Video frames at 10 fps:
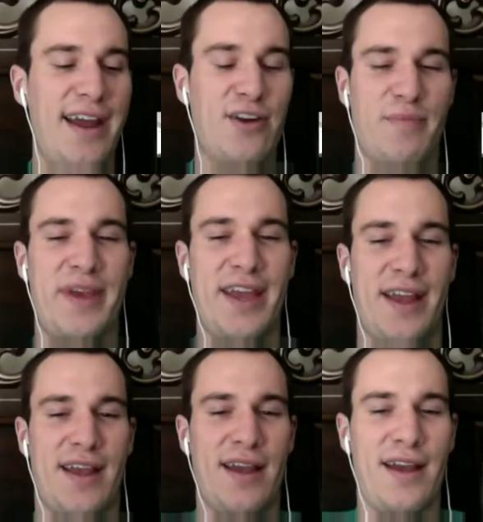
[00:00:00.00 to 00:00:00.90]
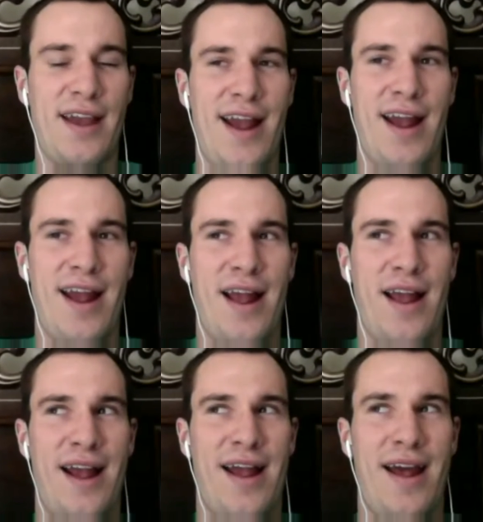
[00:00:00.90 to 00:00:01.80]
of hit her peak
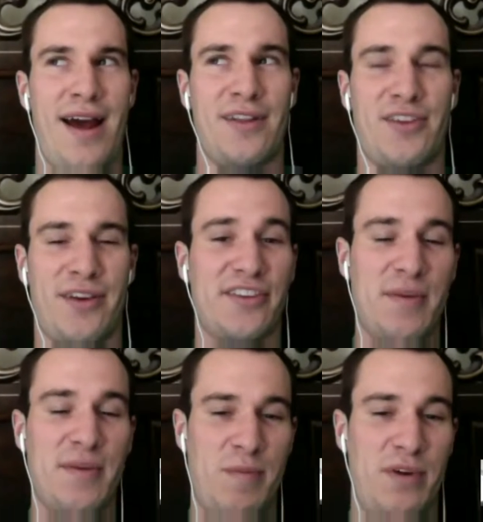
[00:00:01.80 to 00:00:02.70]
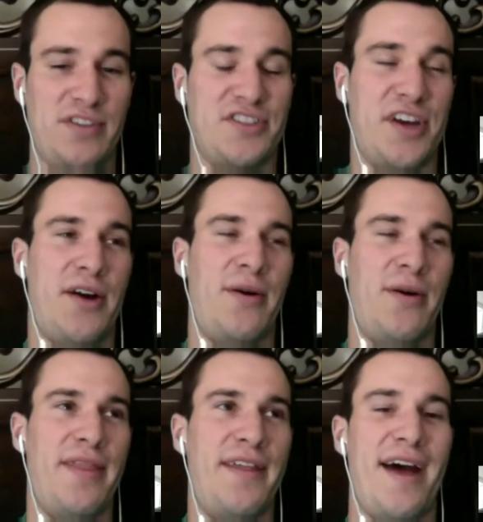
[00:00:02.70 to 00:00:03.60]
during the Super Bowl
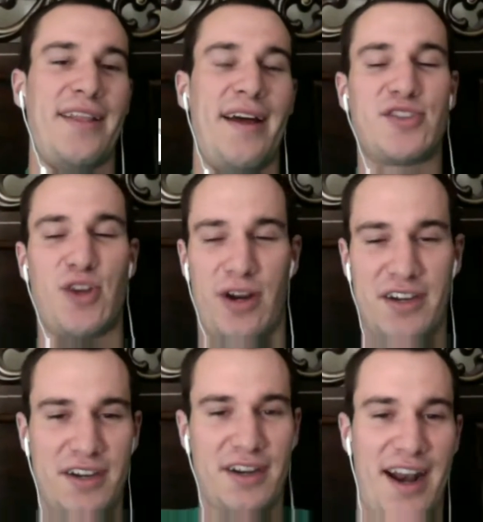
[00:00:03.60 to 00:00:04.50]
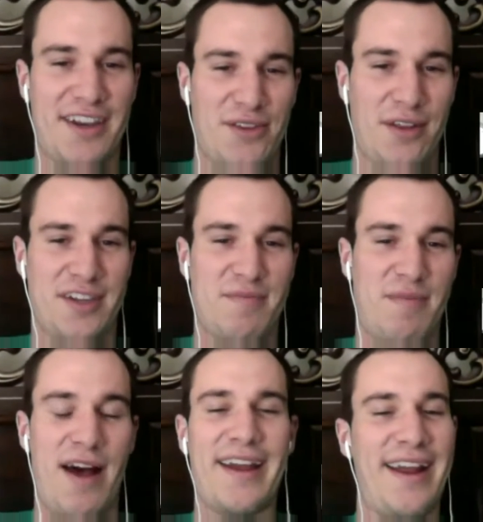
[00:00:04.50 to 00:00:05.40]
show, and then that left shark kind of stole the
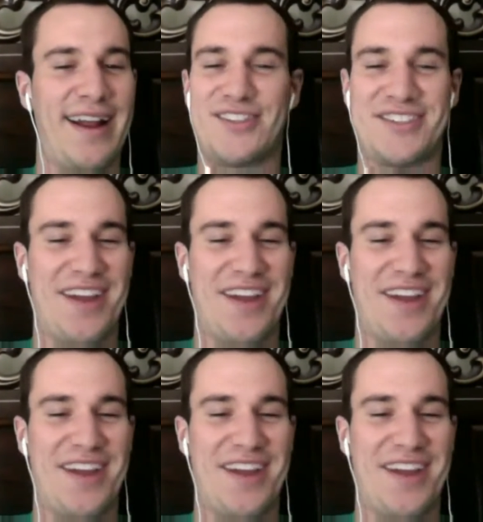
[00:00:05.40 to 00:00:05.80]
spotlight, and she's